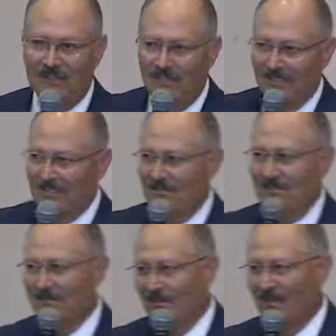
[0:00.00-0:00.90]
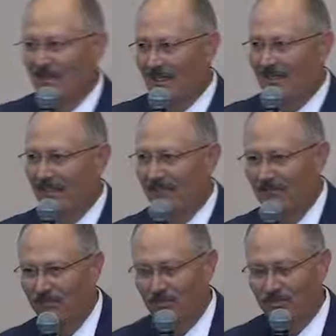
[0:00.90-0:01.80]
to dust and clean the
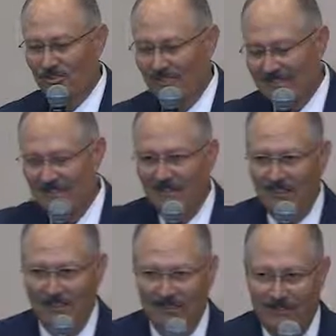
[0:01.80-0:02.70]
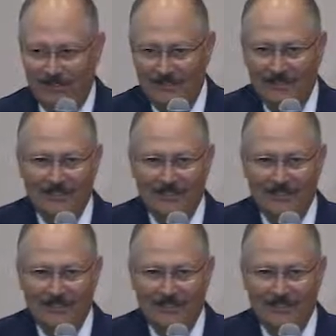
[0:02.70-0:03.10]
floor so we could see the area